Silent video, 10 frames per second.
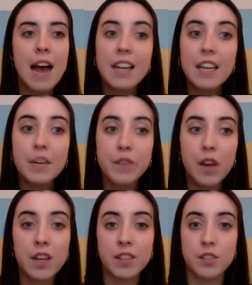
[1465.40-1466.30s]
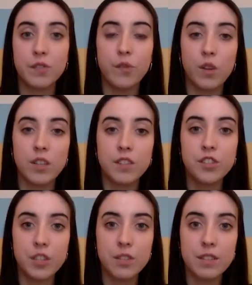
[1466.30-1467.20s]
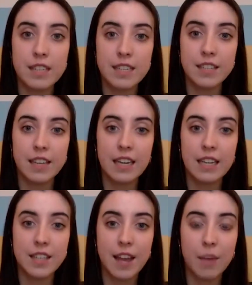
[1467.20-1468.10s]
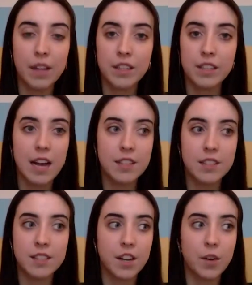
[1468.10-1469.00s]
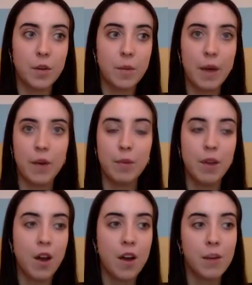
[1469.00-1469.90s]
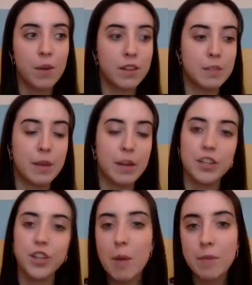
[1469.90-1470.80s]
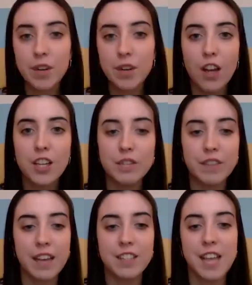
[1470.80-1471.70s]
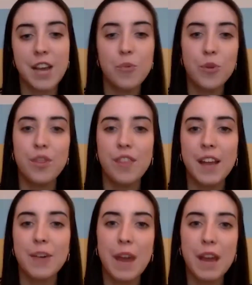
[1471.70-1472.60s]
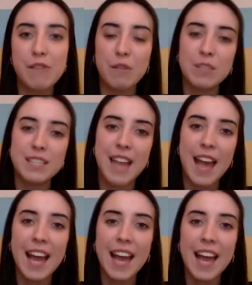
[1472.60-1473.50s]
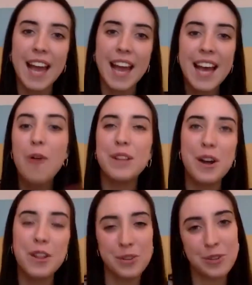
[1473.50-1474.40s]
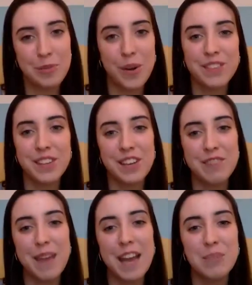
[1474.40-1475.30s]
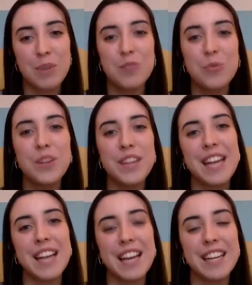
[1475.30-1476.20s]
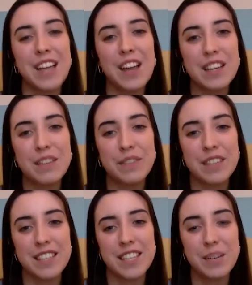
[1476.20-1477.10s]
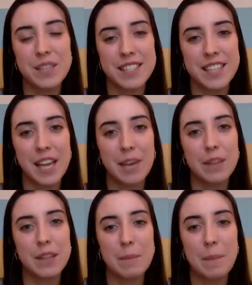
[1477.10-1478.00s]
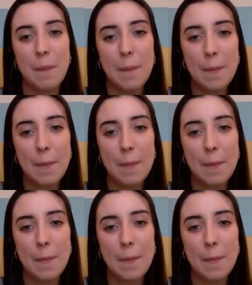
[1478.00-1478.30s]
Any advice for the students listening in today, whether that's, you know, about applying, whether it's about your time in college, if they can take one thing away from today, along with all the other points that you've made, what's one thing that you'd like for, you know, to stick with them?